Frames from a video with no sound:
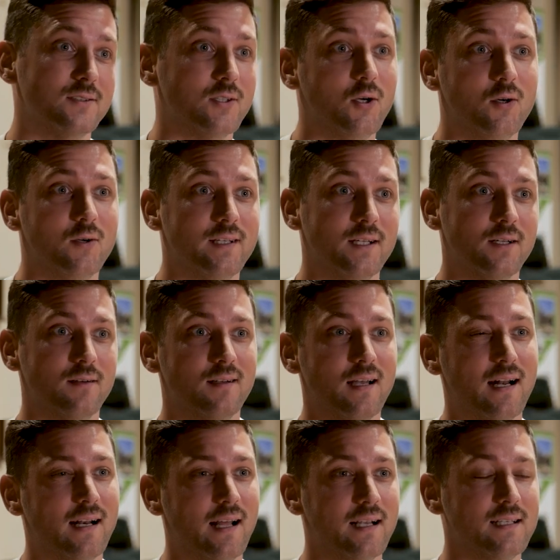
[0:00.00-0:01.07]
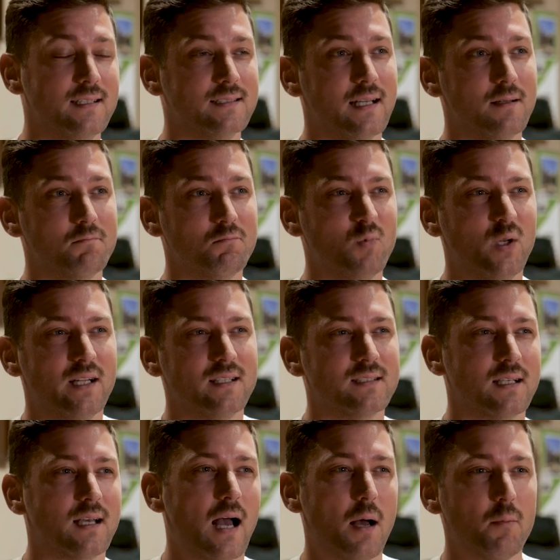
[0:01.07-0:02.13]
So, kind of like he said, "Well, that's
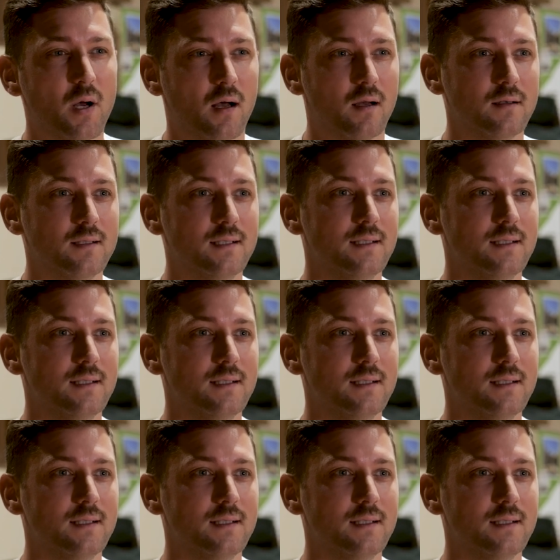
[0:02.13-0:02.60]
a karma."